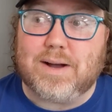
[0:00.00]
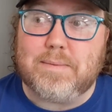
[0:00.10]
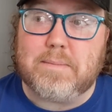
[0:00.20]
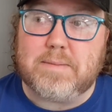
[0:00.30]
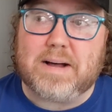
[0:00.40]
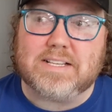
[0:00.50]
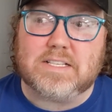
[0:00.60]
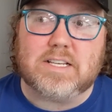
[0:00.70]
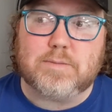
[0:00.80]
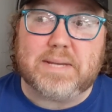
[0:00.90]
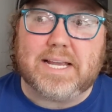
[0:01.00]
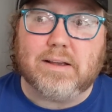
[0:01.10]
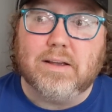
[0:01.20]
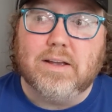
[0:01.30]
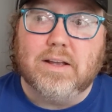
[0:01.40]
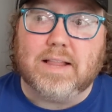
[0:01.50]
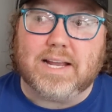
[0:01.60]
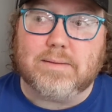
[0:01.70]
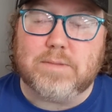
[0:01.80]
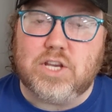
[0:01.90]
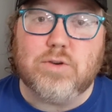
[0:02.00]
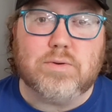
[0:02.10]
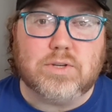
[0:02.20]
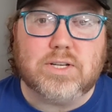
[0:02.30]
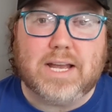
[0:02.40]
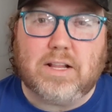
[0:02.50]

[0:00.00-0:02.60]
I remember the bosses just being, like, huge.